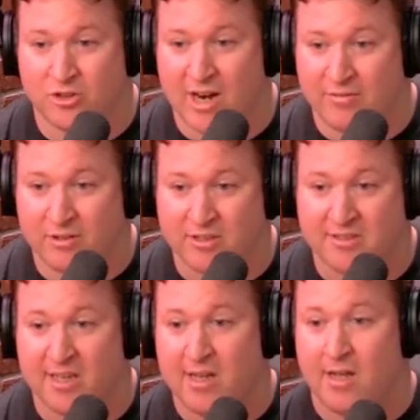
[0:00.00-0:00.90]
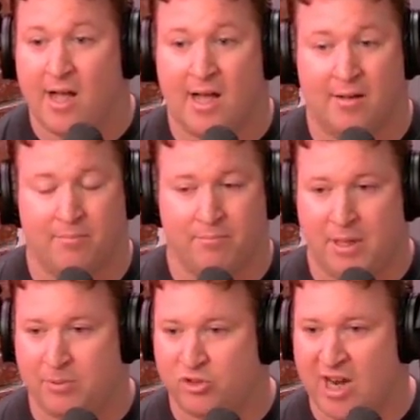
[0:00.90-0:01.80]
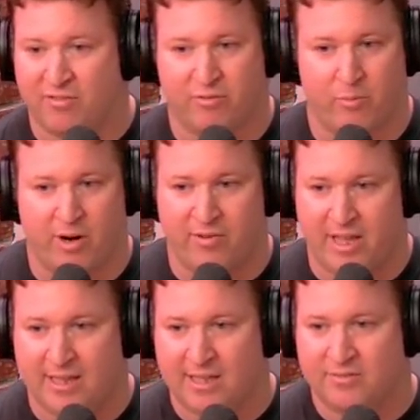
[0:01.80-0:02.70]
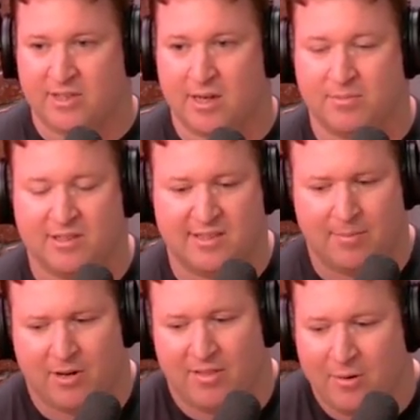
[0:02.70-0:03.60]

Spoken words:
travelers. People travel from wherever they live to come to the seminar.